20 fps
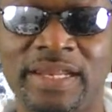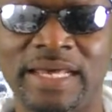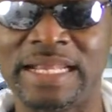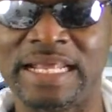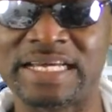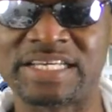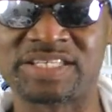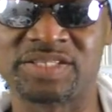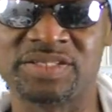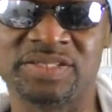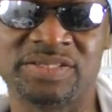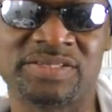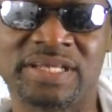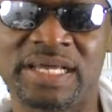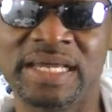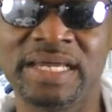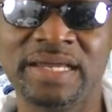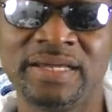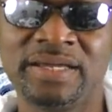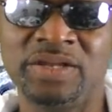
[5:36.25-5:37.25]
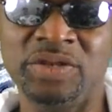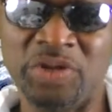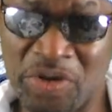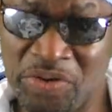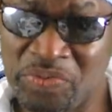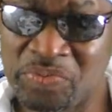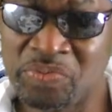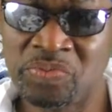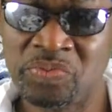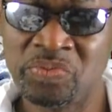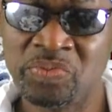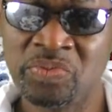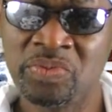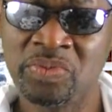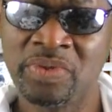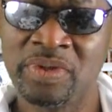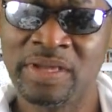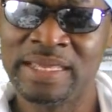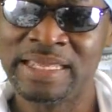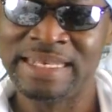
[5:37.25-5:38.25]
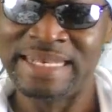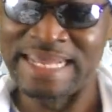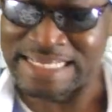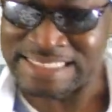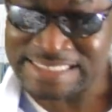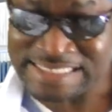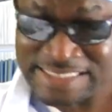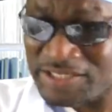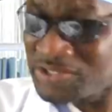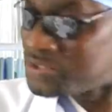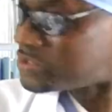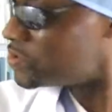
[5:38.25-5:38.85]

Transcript: elections. Eh? No, they are still